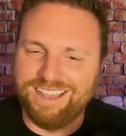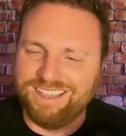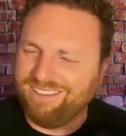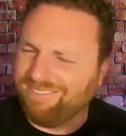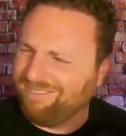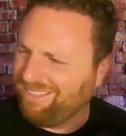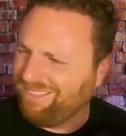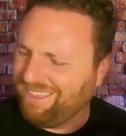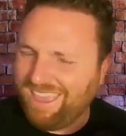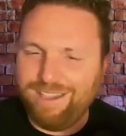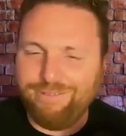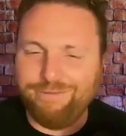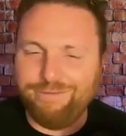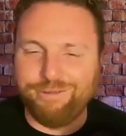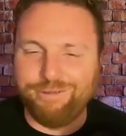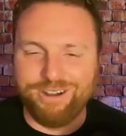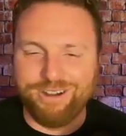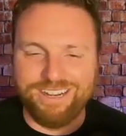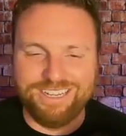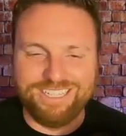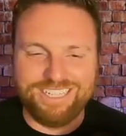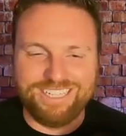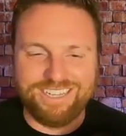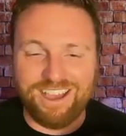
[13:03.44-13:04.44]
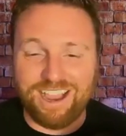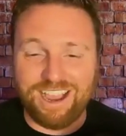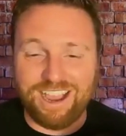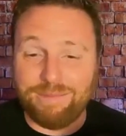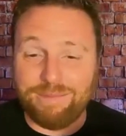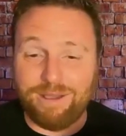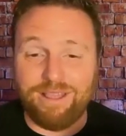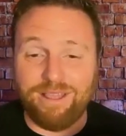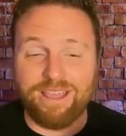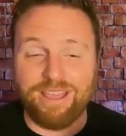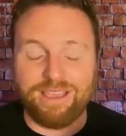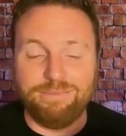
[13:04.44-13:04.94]
the F word? Is she talking
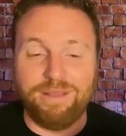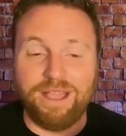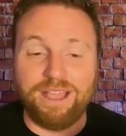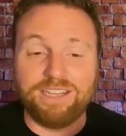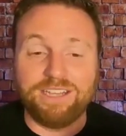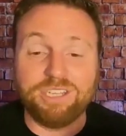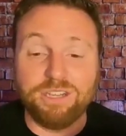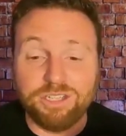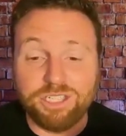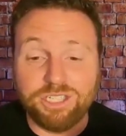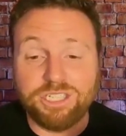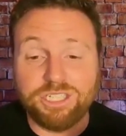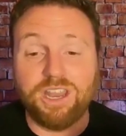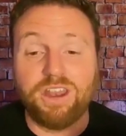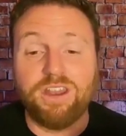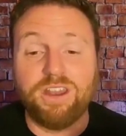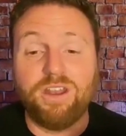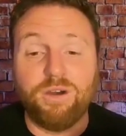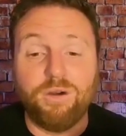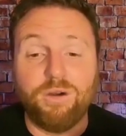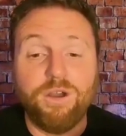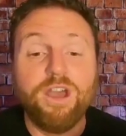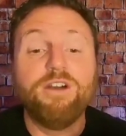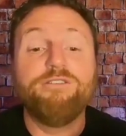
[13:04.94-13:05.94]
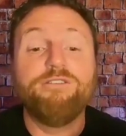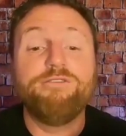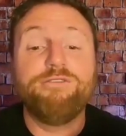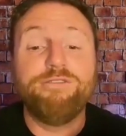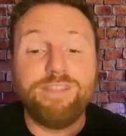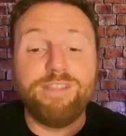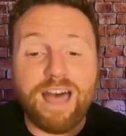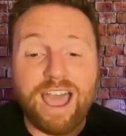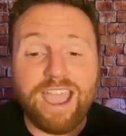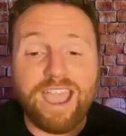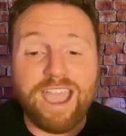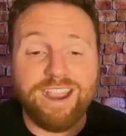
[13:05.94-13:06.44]
about like compliance? She said, no,
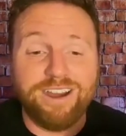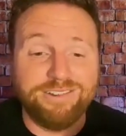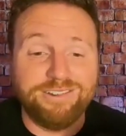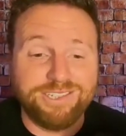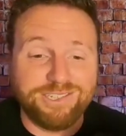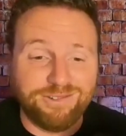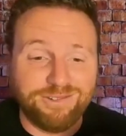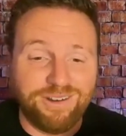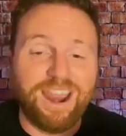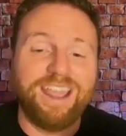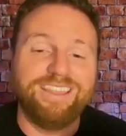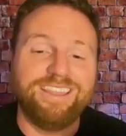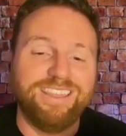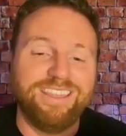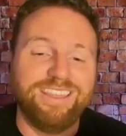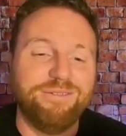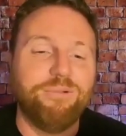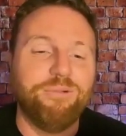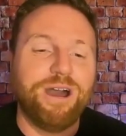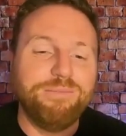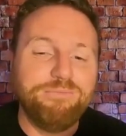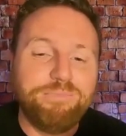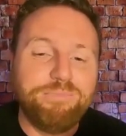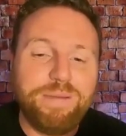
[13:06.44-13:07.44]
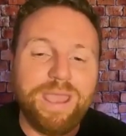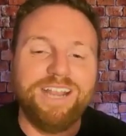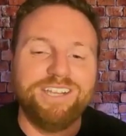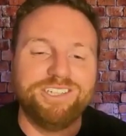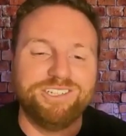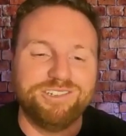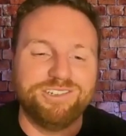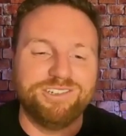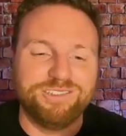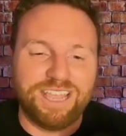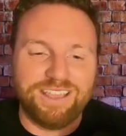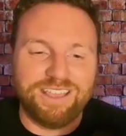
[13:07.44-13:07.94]
flyers, right? The one
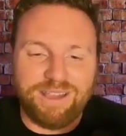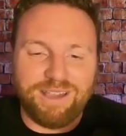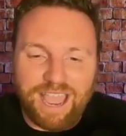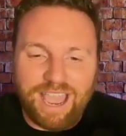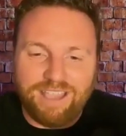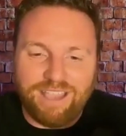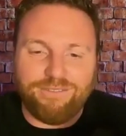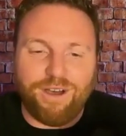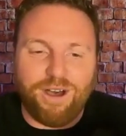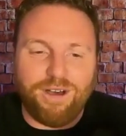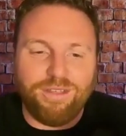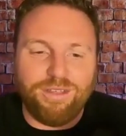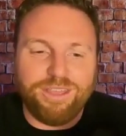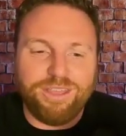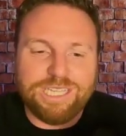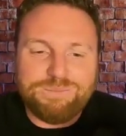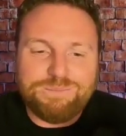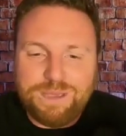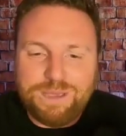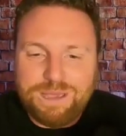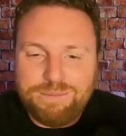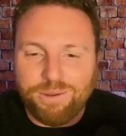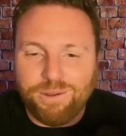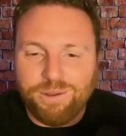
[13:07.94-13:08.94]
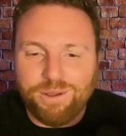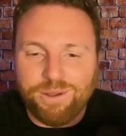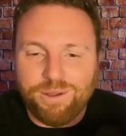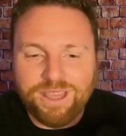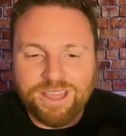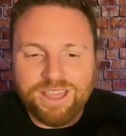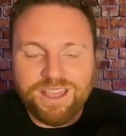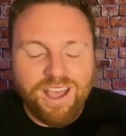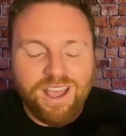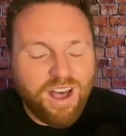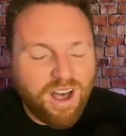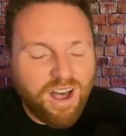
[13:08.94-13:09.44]
pagers. Like, I have all these people,
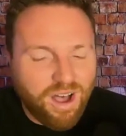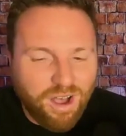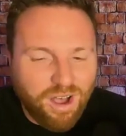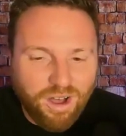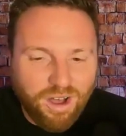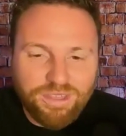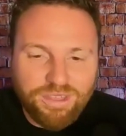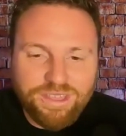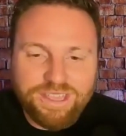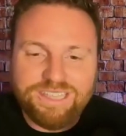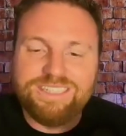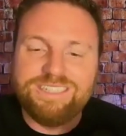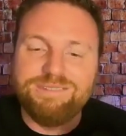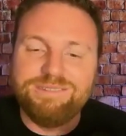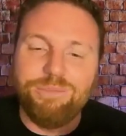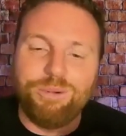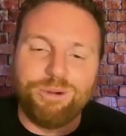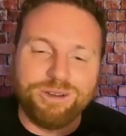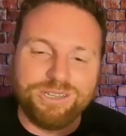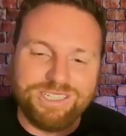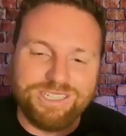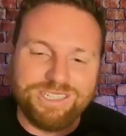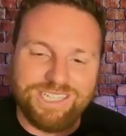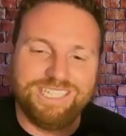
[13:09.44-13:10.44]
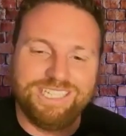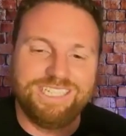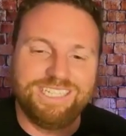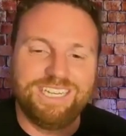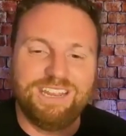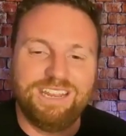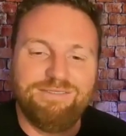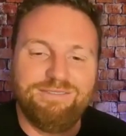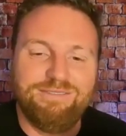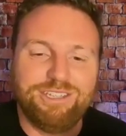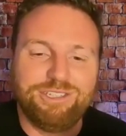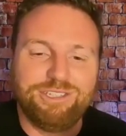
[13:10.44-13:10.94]
all these more seasoned
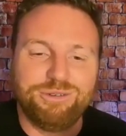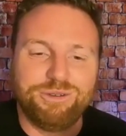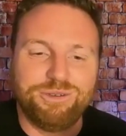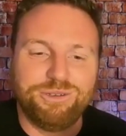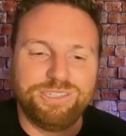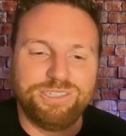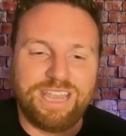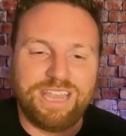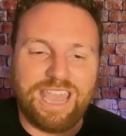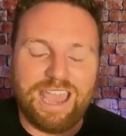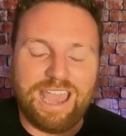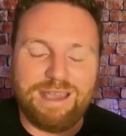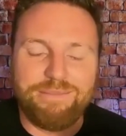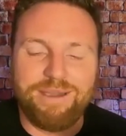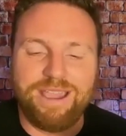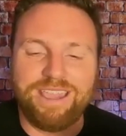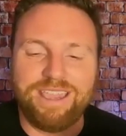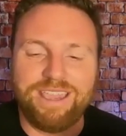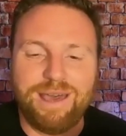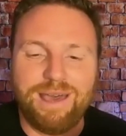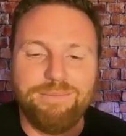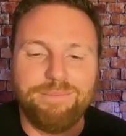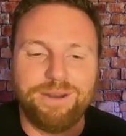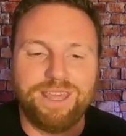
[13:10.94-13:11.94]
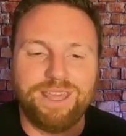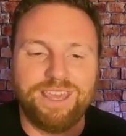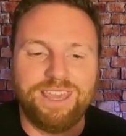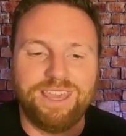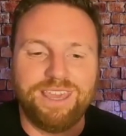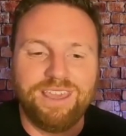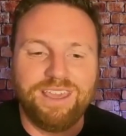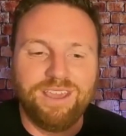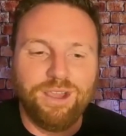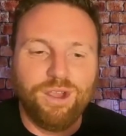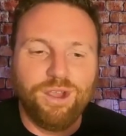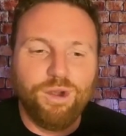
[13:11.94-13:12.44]
individuals at my company
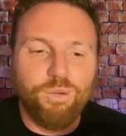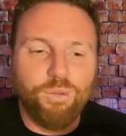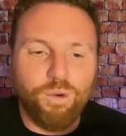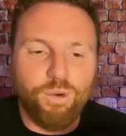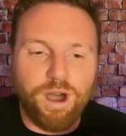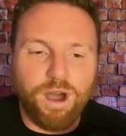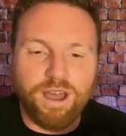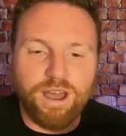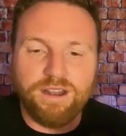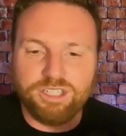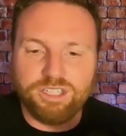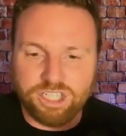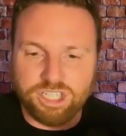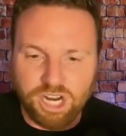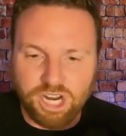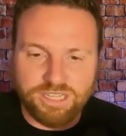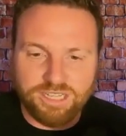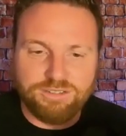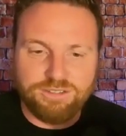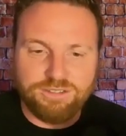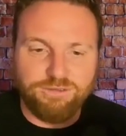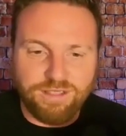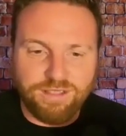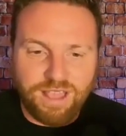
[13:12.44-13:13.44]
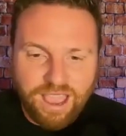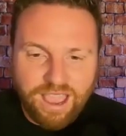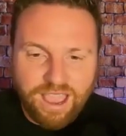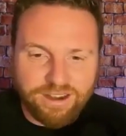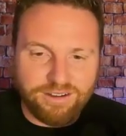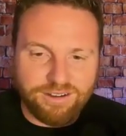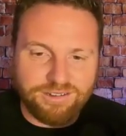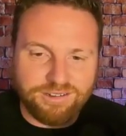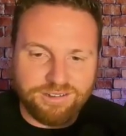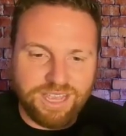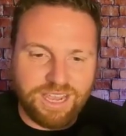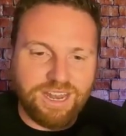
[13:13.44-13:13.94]
want just
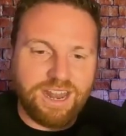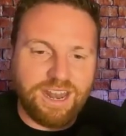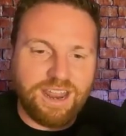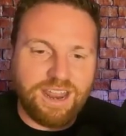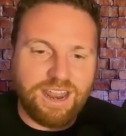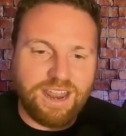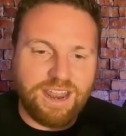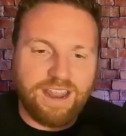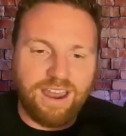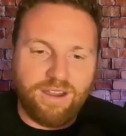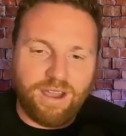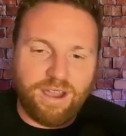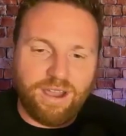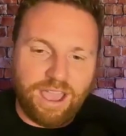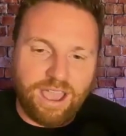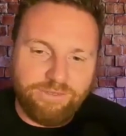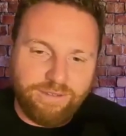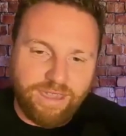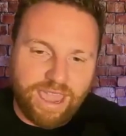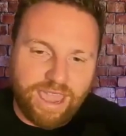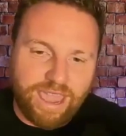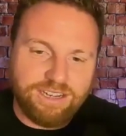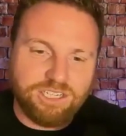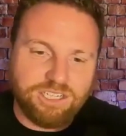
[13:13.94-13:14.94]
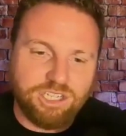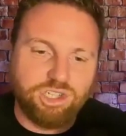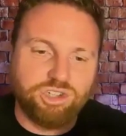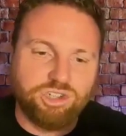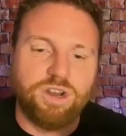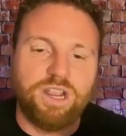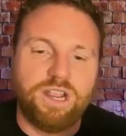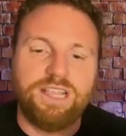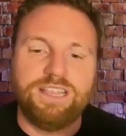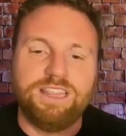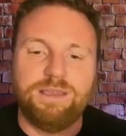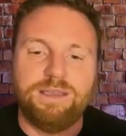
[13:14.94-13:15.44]
flyers. And now I've had to
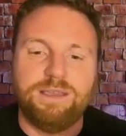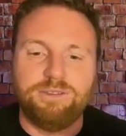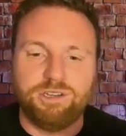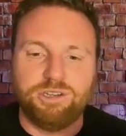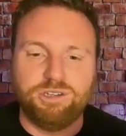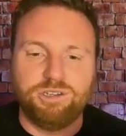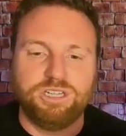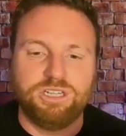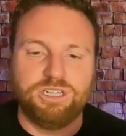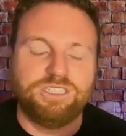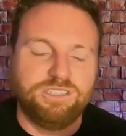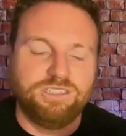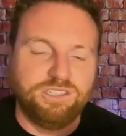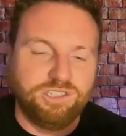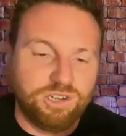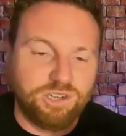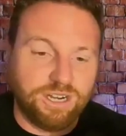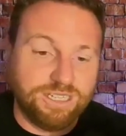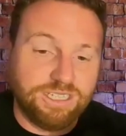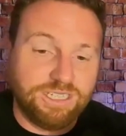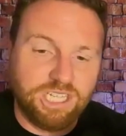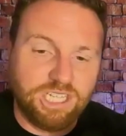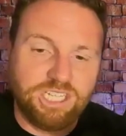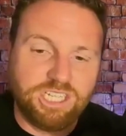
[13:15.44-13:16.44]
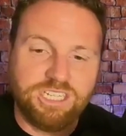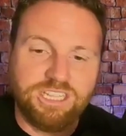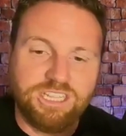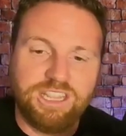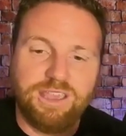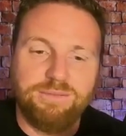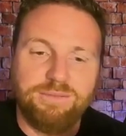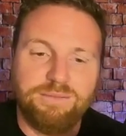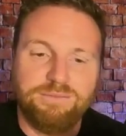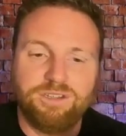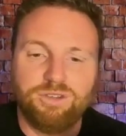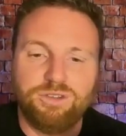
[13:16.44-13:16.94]
train them to just transition
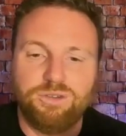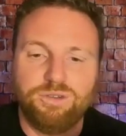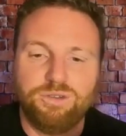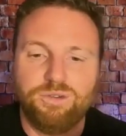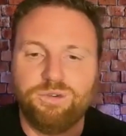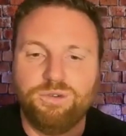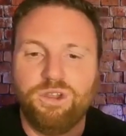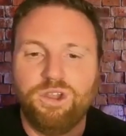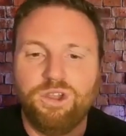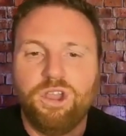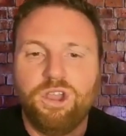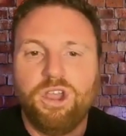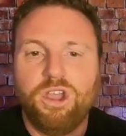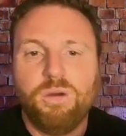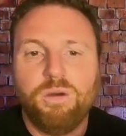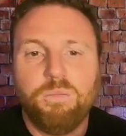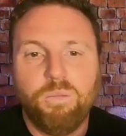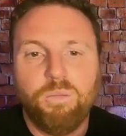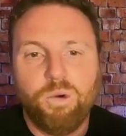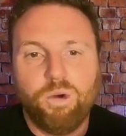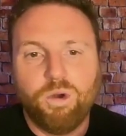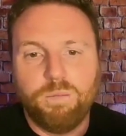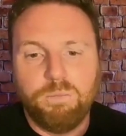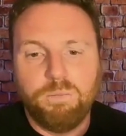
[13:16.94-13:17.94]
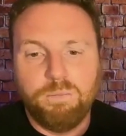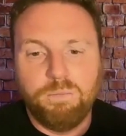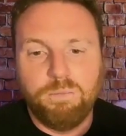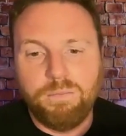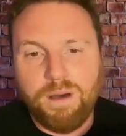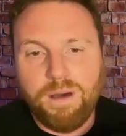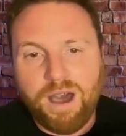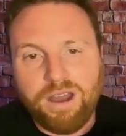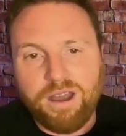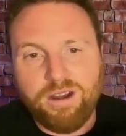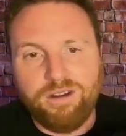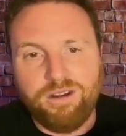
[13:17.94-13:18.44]
them to more
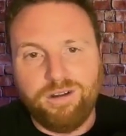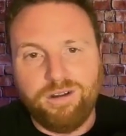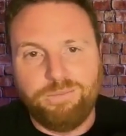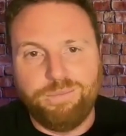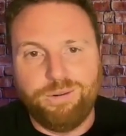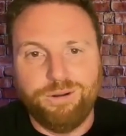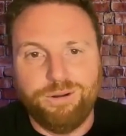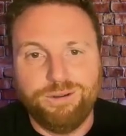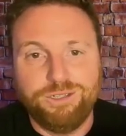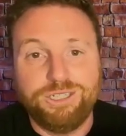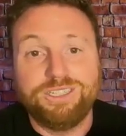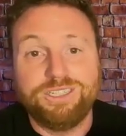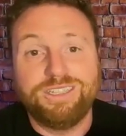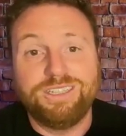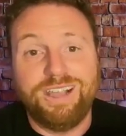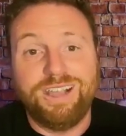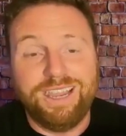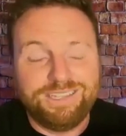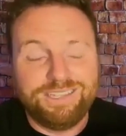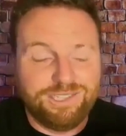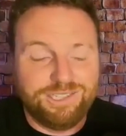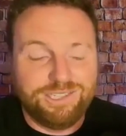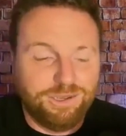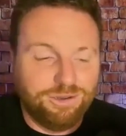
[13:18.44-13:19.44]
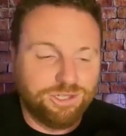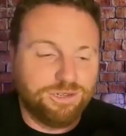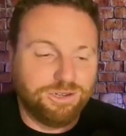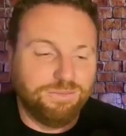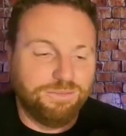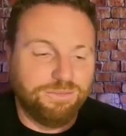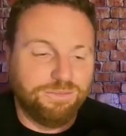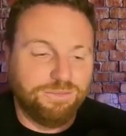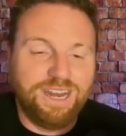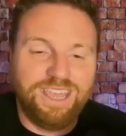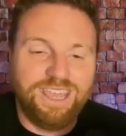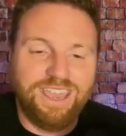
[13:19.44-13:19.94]
modern approaches like social
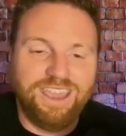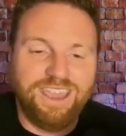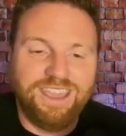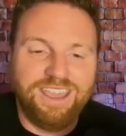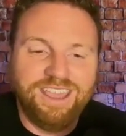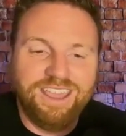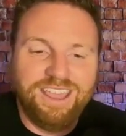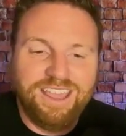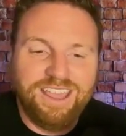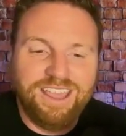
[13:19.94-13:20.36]
media.